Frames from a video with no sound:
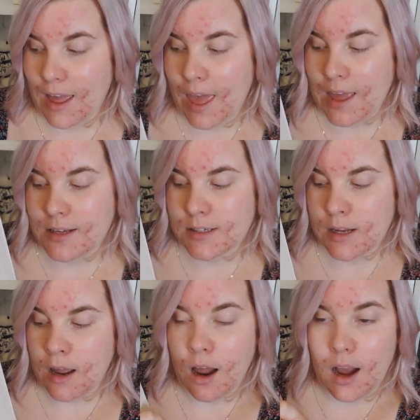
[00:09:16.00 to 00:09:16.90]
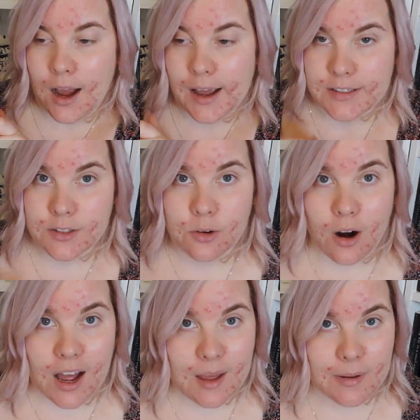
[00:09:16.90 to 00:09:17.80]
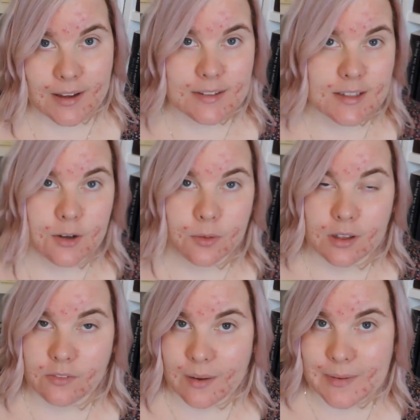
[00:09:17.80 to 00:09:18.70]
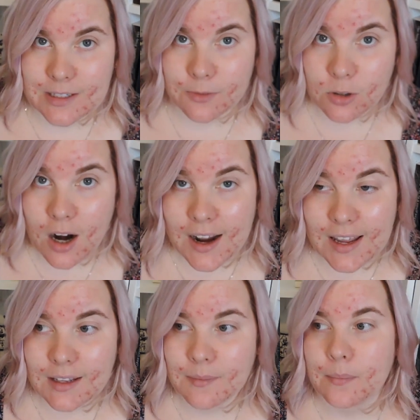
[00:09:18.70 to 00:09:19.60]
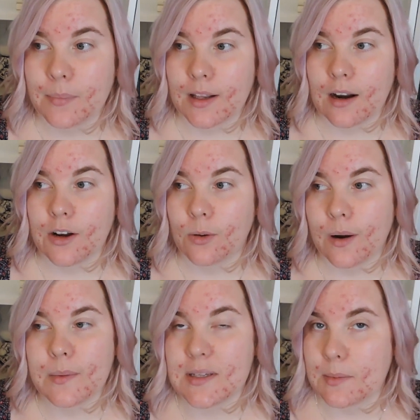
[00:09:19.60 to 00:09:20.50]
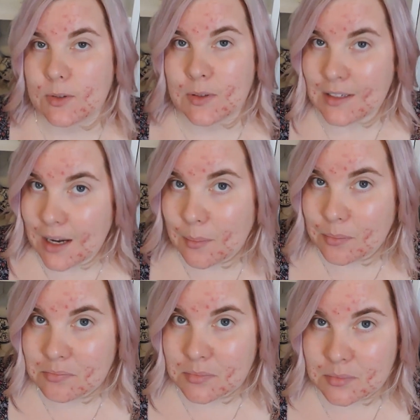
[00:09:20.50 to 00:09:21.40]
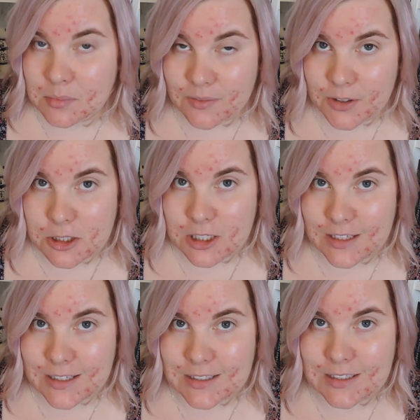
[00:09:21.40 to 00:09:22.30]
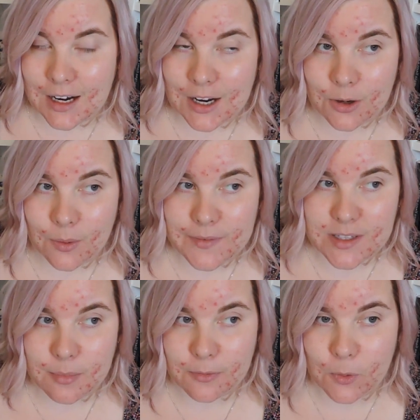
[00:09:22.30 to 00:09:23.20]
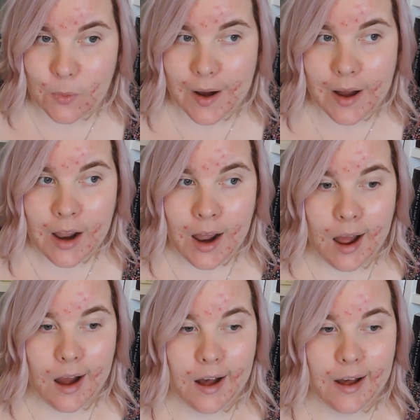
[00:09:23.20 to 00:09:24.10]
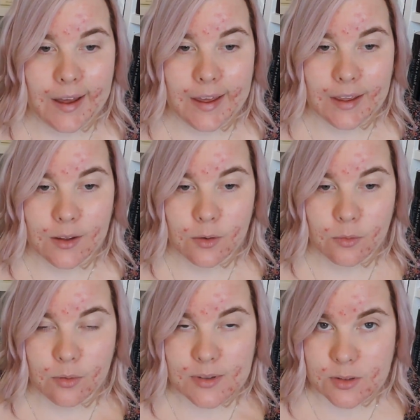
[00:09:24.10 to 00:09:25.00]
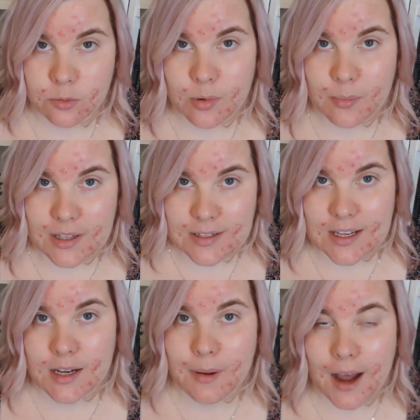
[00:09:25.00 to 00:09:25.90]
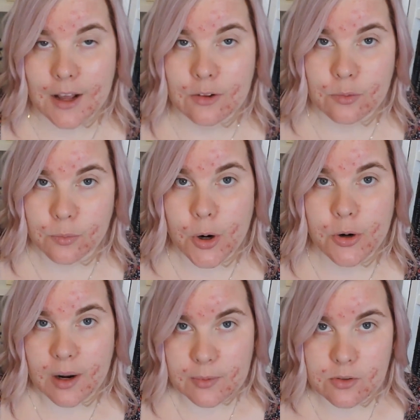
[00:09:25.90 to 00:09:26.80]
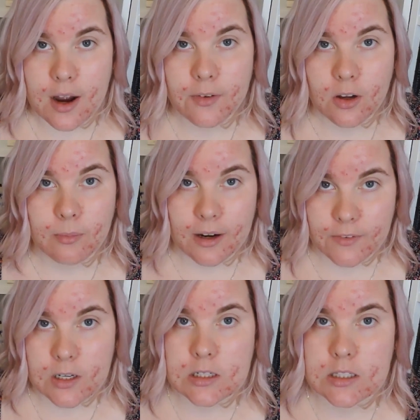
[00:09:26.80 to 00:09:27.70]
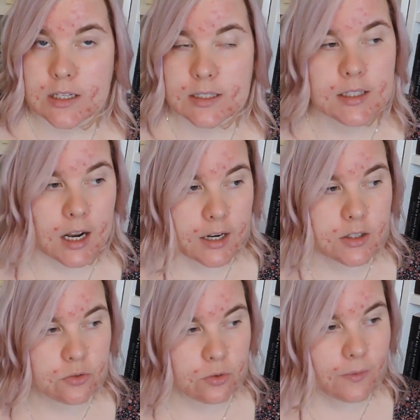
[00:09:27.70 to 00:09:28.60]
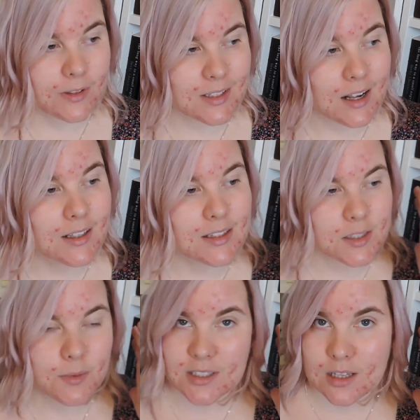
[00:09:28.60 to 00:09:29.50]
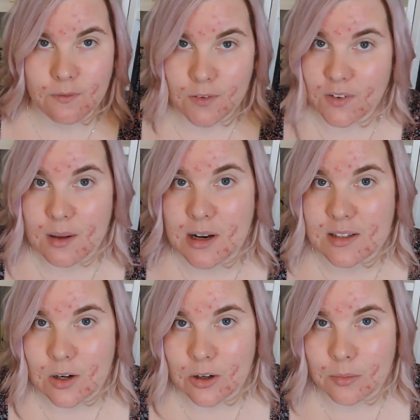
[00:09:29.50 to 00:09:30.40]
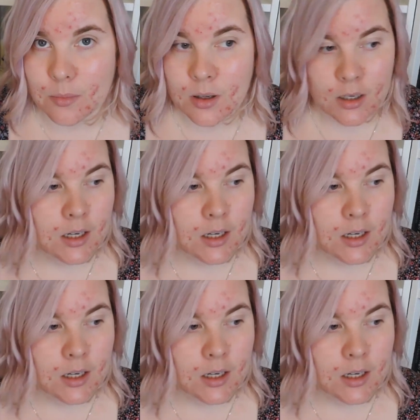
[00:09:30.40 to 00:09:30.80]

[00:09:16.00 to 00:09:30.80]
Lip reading: And I didn't cry because I don't really find myself crying, but I know I was absolutely numb when finishing this. I know I've said before, I still remember the exact part of the road I was driving on when I finished this, and I just drove in silence the rest of the 15 minutes home,